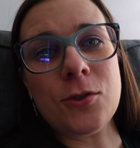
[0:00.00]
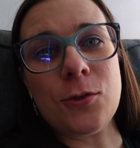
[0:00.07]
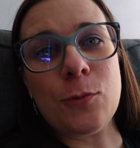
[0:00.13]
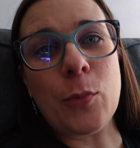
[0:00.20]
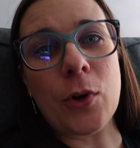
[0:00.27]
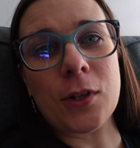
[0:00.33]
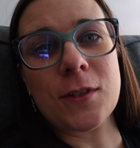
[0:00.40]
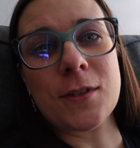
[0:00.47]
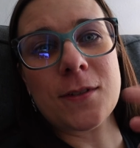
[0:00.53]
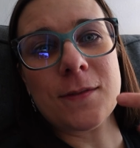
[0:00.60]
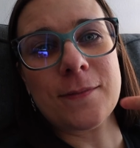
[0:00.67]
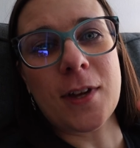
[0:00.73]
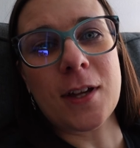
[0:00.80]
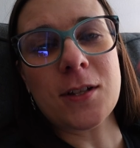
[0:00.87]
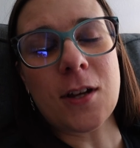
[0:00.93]
two books
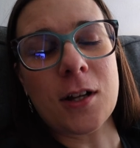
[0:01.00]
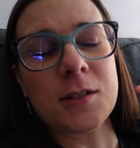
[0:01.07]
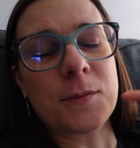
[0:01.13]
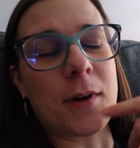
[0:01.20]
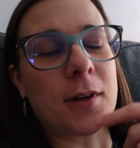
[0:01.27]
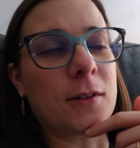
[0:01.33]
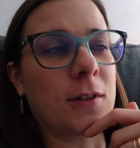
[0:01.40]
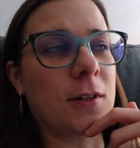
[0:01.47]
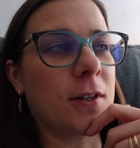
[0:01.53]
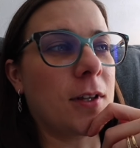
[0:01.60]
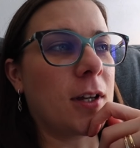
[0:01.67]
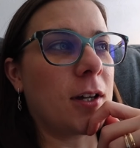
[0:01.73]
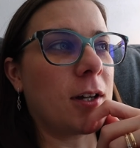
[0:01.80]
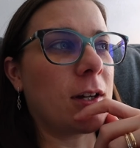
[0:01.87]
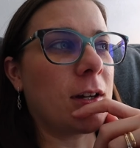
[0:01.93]
I talked about
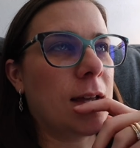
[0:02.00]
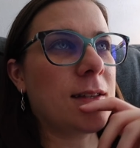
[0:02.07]
earlier,